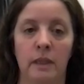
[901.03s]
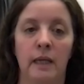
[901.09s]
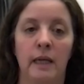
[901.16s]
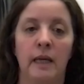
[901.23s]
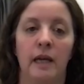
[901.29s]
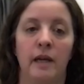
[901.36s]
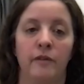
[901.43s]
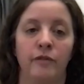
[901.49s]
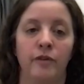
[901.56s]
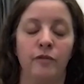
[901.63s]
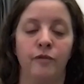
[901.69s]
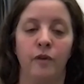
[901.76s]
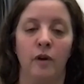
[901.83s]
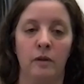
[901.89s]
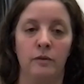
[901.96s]
If you
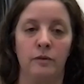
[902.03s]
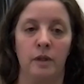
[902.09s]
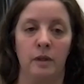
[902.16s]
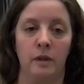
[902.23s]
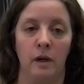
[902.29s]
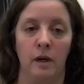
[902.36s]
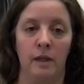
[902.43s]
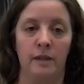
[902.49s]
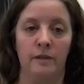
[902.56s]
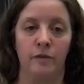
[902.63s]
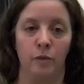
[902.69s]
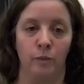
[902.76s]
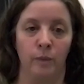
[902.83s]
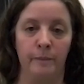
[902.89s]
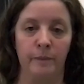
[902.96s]
follow the line of the
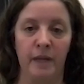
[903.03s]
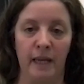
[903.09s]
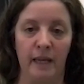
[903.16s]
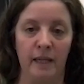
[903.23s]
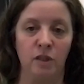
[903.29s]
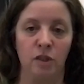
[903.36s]
rib cage